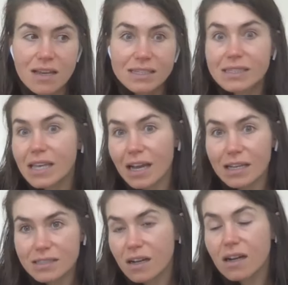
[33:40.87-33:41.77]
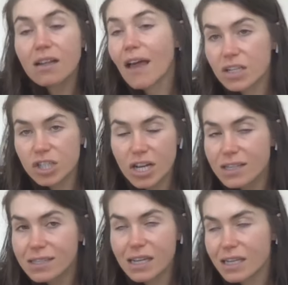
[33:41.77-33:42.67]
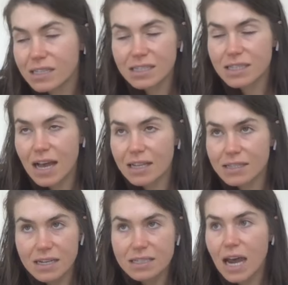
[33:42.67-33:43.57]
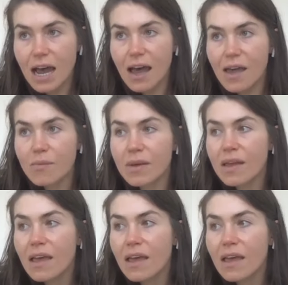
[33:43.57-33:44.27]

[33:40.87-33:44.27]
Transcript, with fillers: six, a collection, six designs at a time.